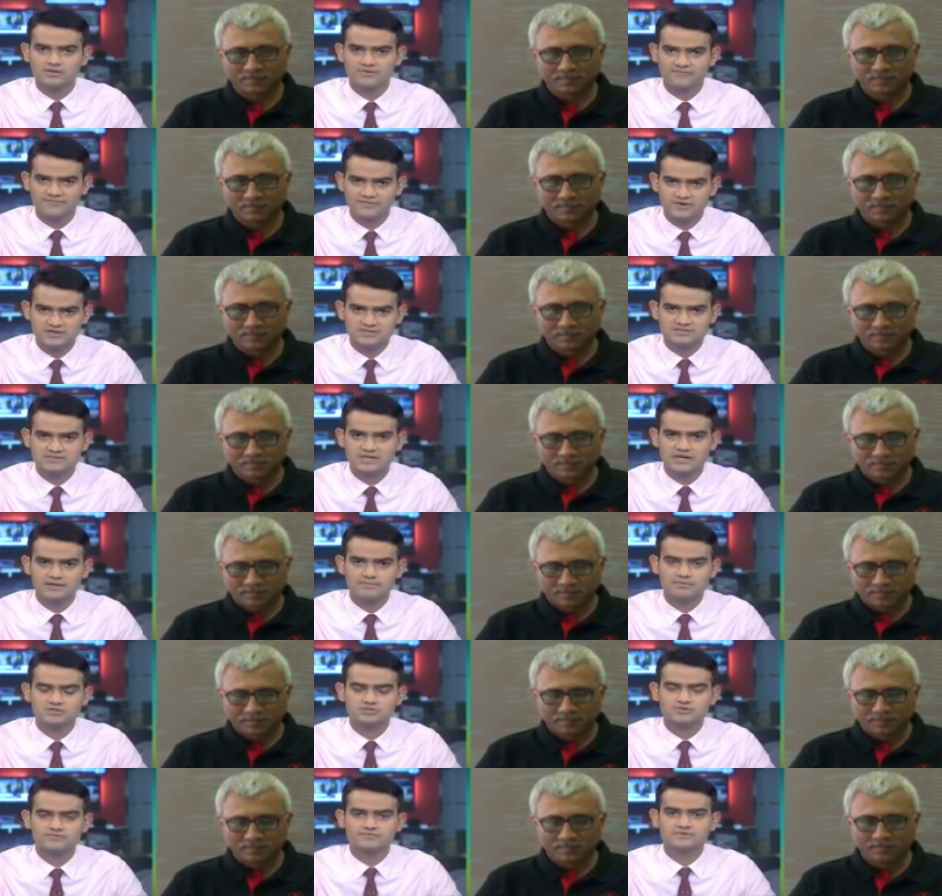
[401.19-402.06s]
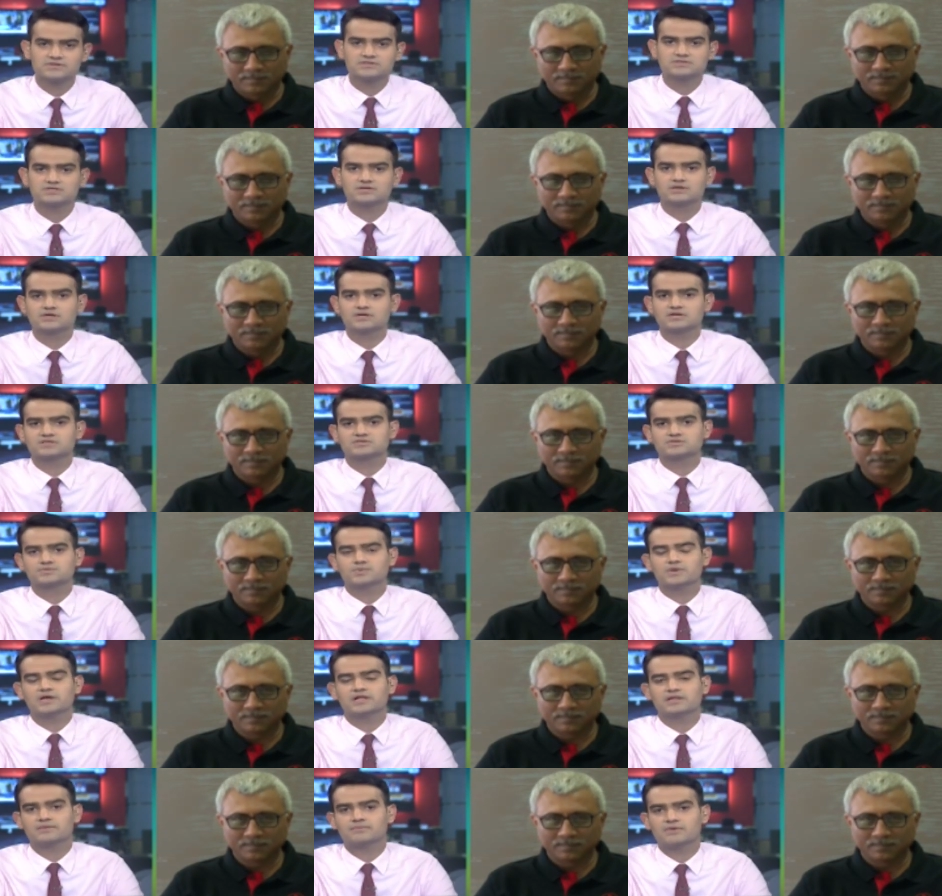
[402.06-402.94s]
Speaker 1: The first nine months of this year as
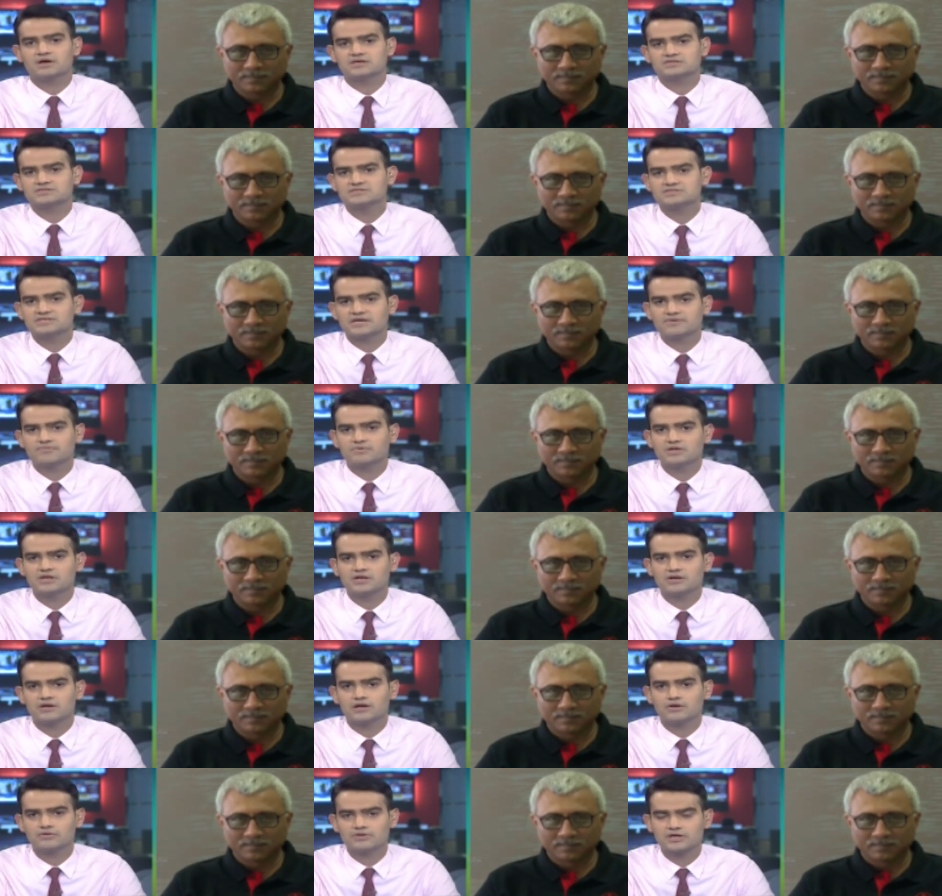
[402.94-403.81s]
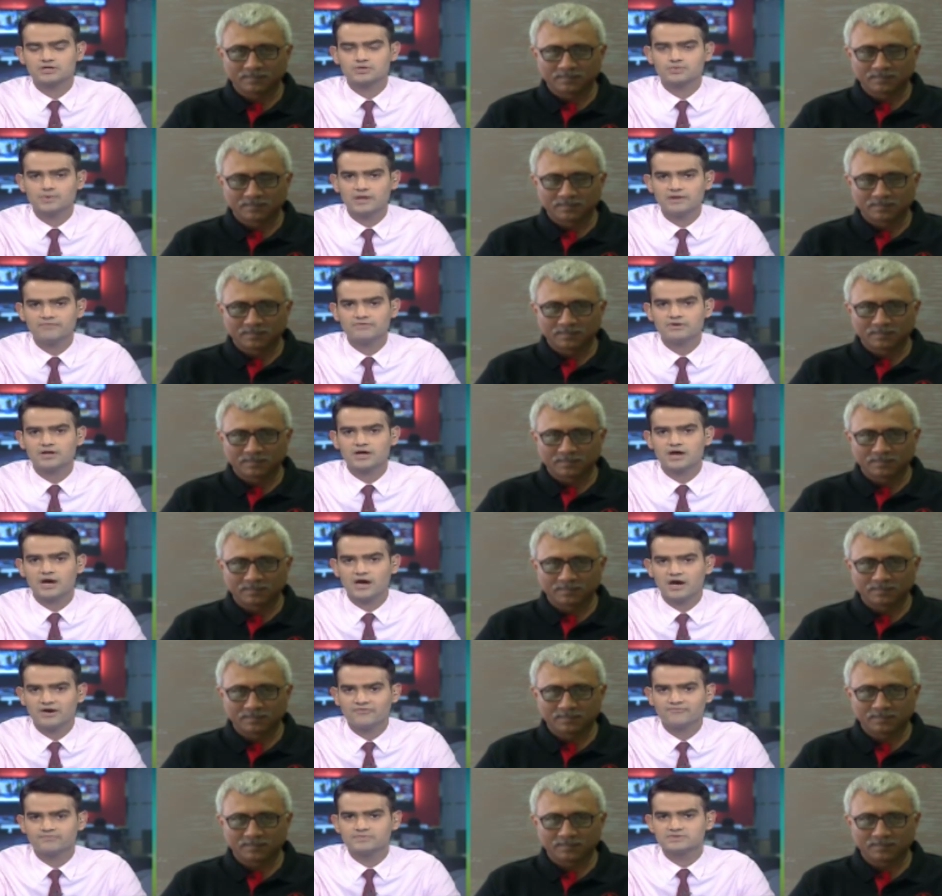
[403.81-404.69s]
well, the margins have been around that twelve point
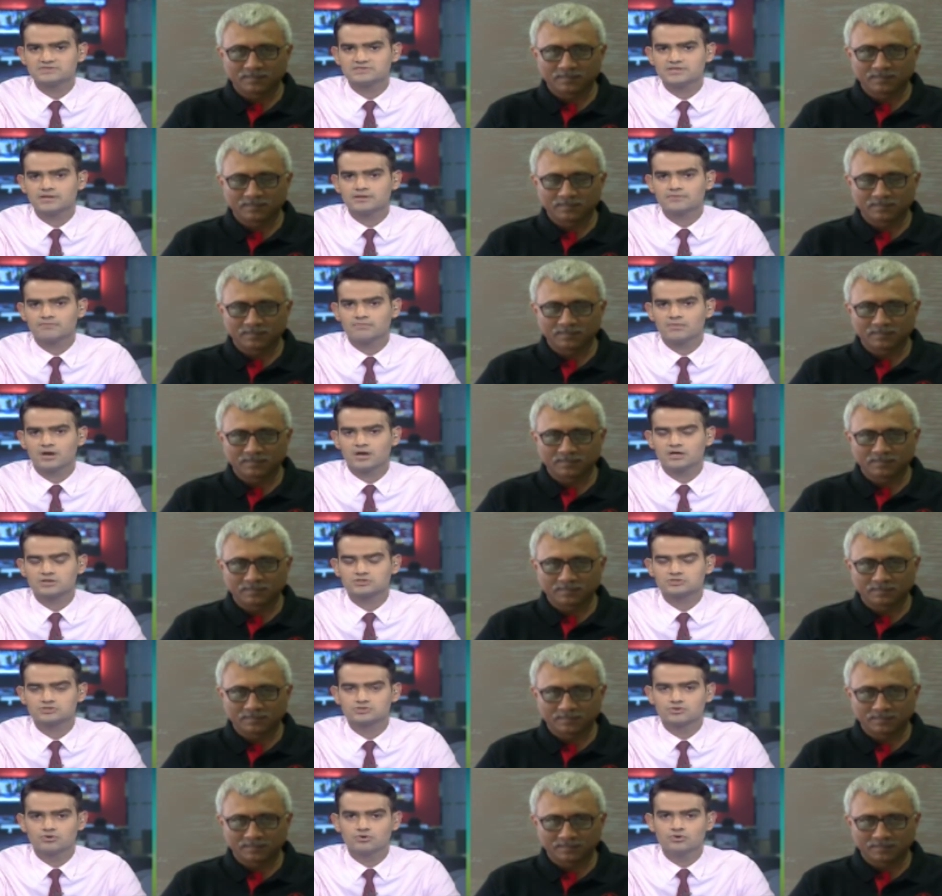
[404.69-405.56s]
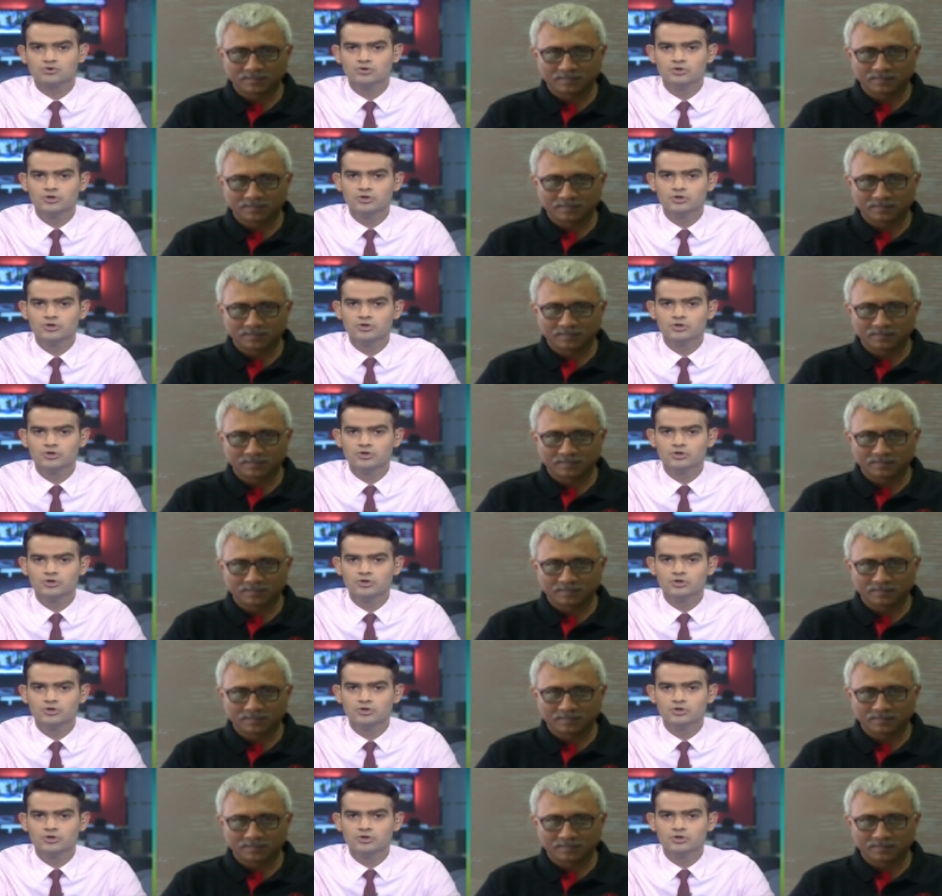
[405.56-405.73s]
five percent mark. So